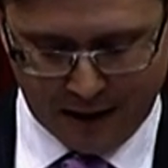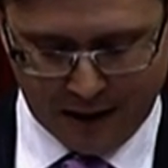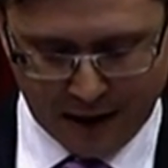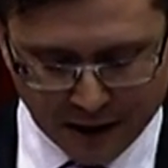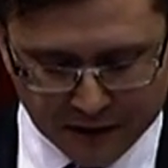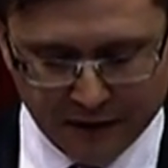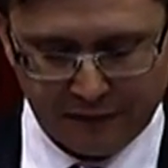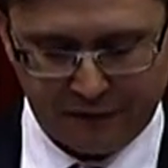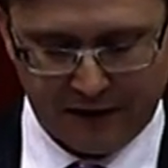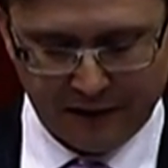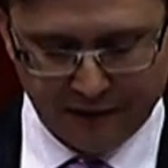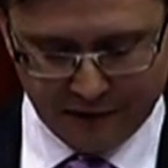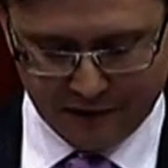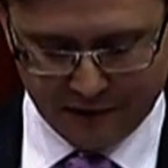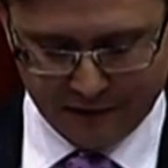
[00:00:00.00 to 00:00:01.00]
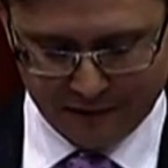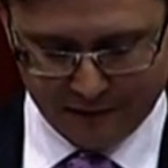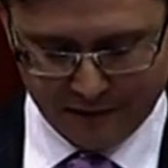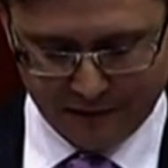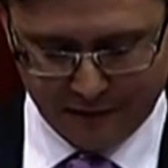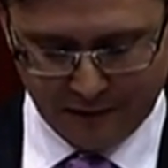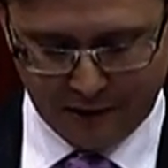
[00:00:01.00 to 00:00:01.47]
At Defence,
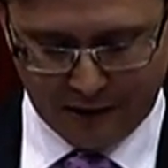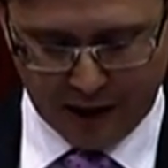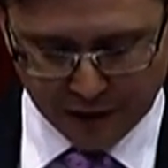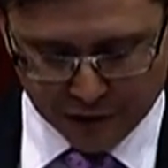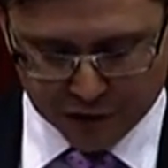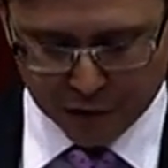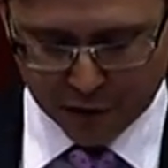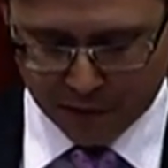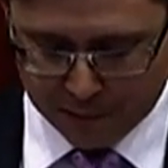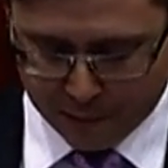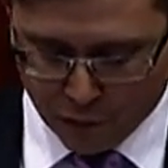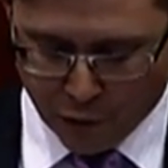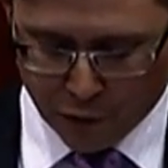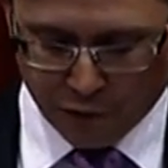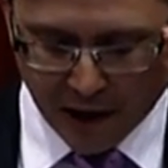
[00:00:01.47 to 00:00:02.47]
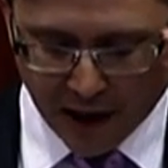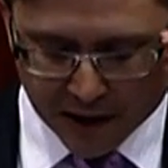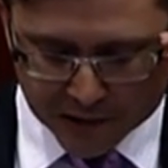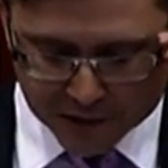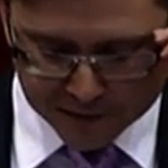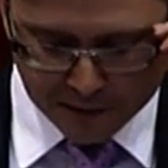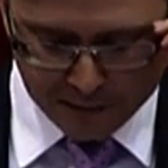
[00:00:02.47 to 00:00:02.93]
I undertook a broad
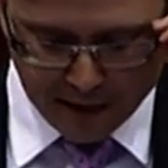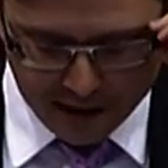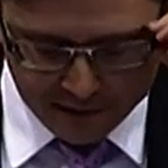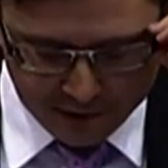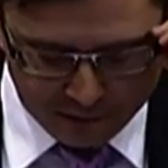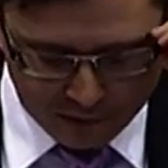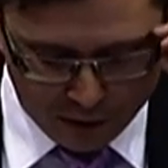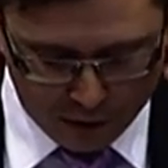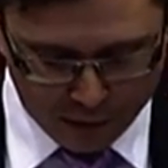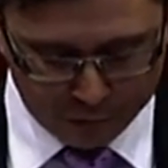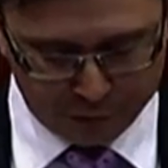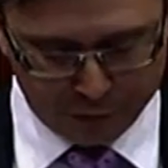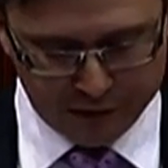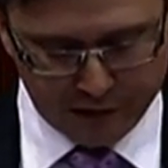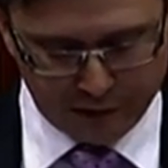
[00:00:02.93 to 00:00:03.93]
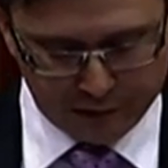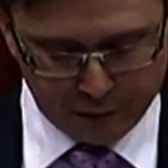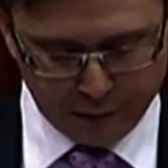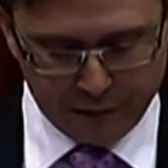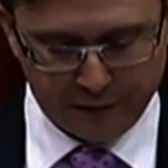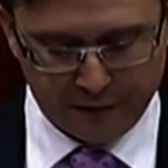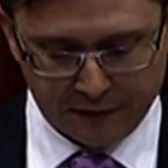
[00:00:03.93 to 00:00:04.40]
range of demanding roles which
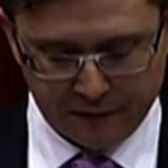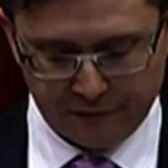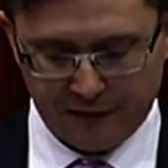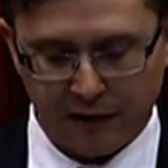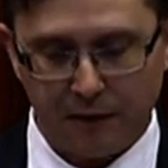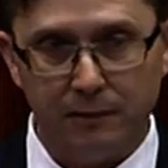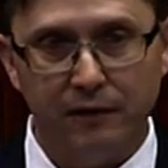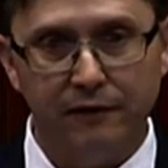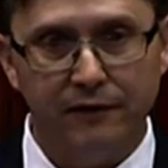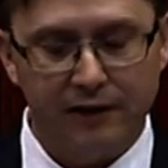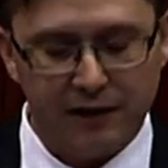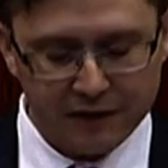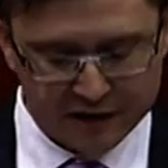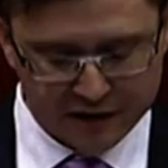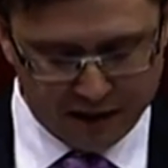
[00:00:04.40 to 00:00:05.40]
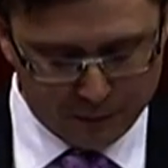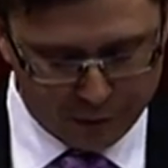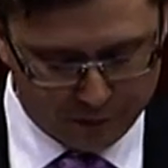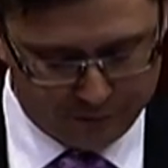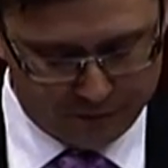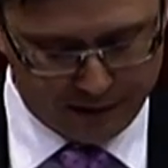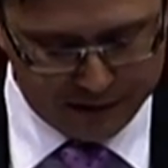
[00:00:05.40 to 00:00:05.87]
included the development of the East
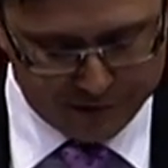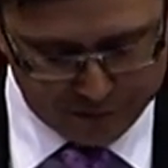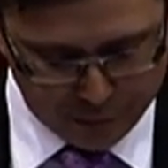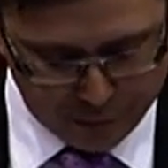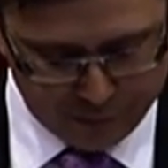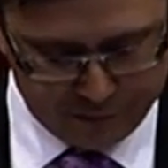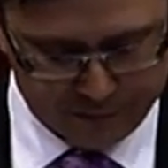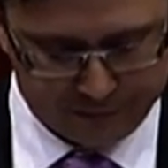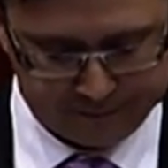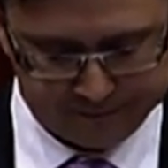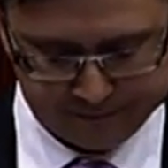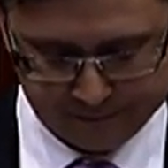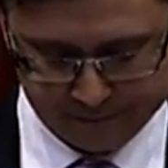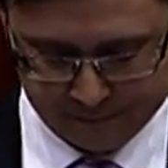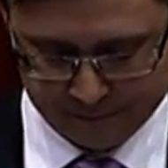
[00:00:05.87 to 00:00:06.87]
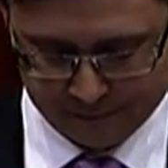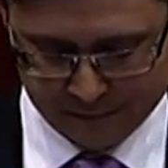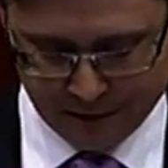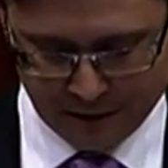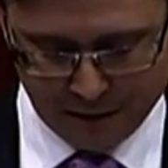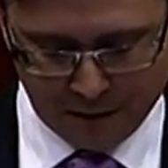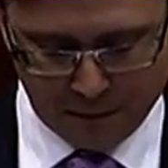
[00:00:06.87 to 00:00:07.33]
Timor Defence Force,
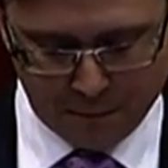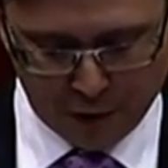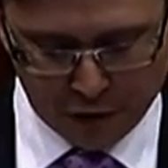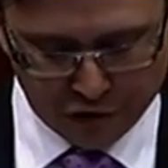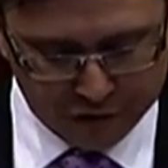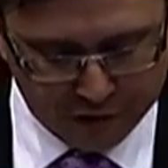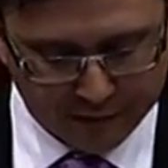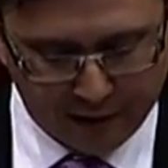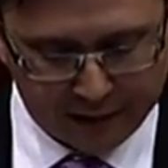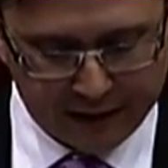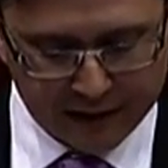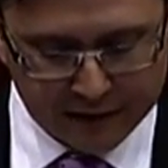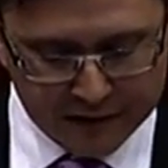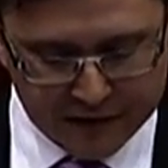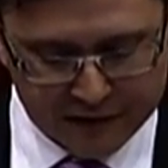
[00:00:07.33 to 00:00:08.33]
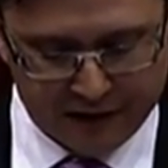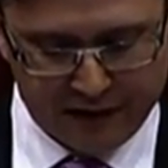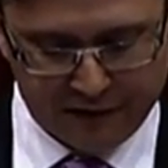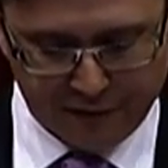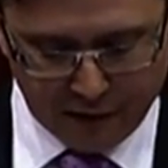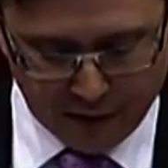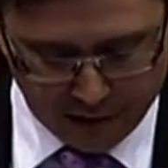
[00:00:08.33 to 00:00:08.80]
monitoring the Lincoln
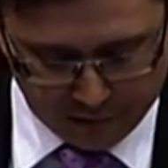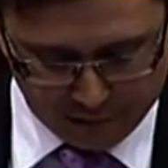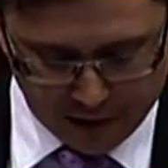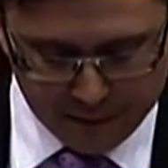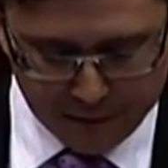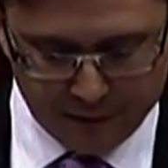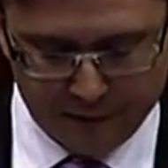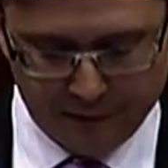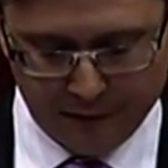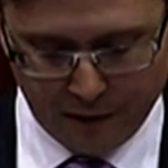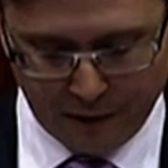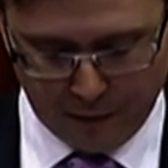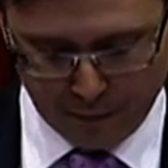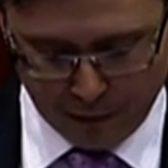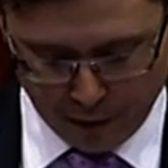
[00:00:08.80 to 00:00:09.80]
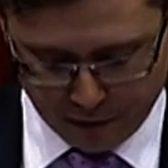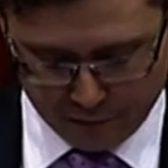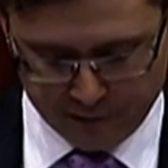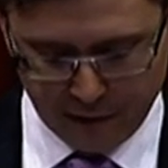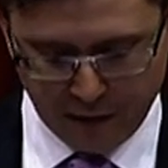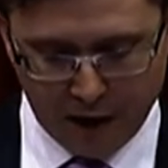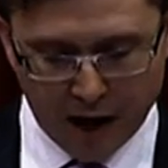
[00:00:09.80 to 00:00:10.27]
ceasefire agreement on
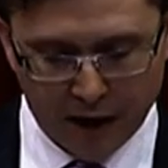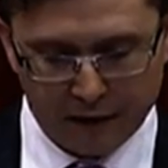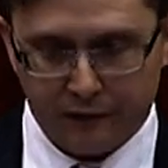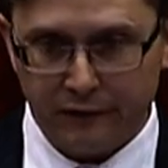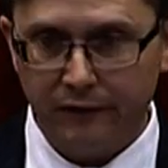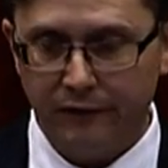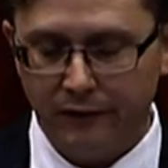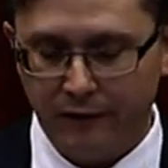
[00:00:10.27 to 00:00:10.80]
Bougainville Island,